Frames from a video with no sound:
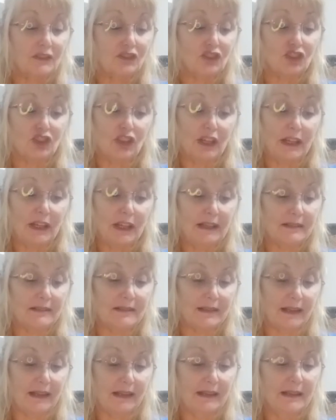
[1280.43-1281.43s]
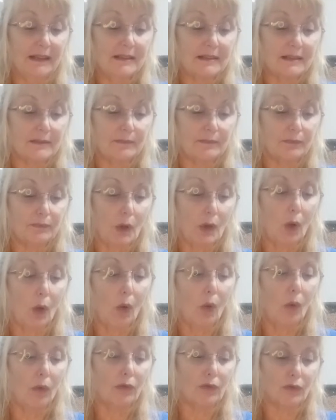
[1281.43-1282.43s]
chia seeds,
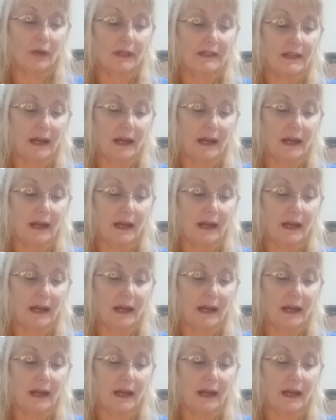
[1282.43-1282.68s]
or 3